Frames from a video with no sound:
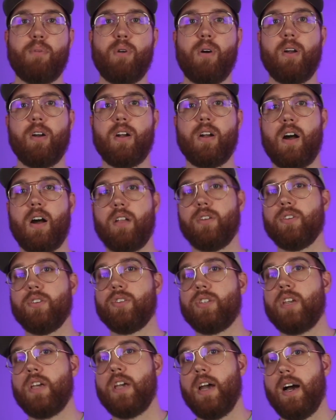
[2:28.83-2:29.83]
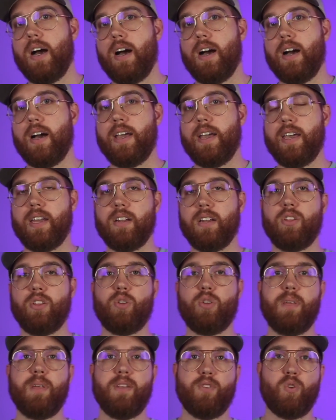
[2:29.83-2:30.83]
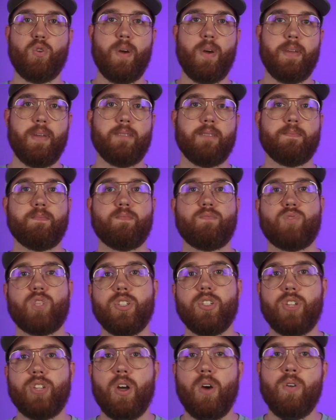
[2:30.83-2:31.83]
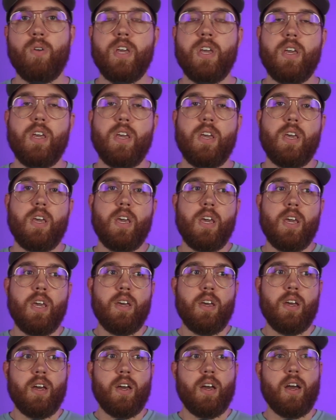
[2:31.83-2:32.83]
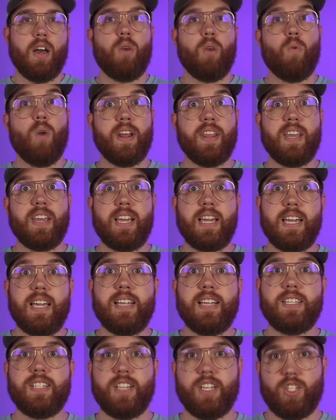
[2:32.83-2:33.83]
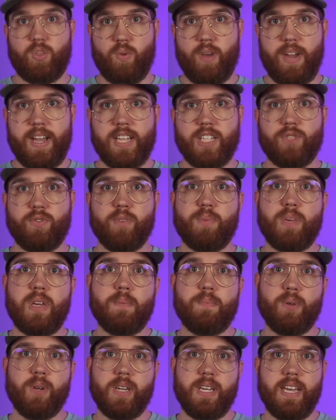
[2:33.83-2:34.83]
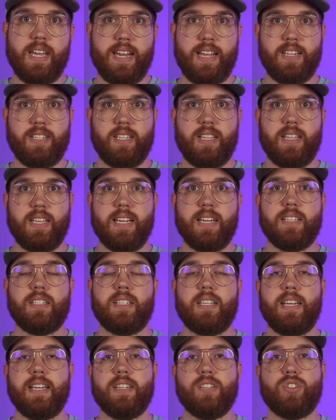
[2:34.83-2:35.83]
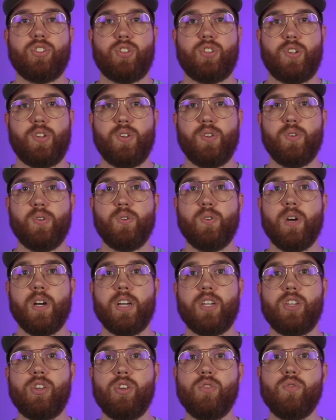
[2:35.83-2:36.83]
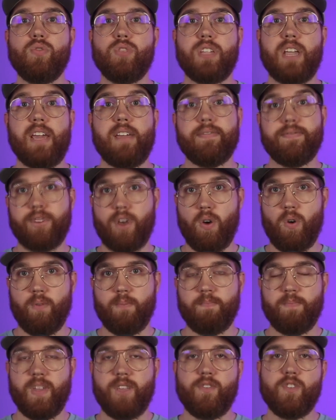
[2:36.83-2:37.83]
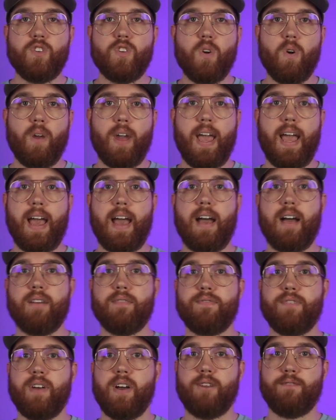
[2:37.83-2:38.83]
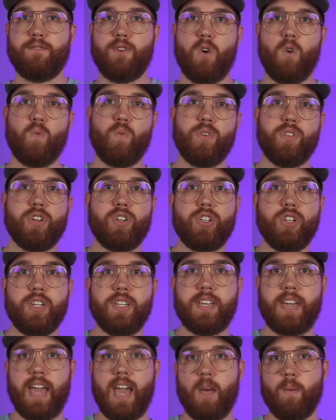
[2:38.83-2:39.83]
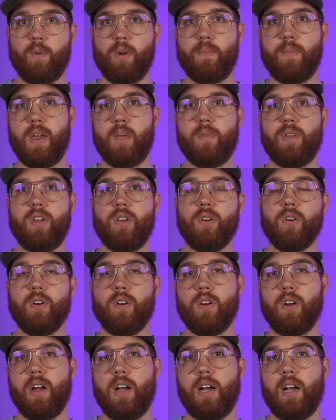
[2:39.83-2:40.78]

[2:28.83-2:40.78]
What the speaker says: $100 in a little bit of equipment. So one of the easiest ways for people to get into this is to use a phone. If you don't have a phone with a good camera, maybe you're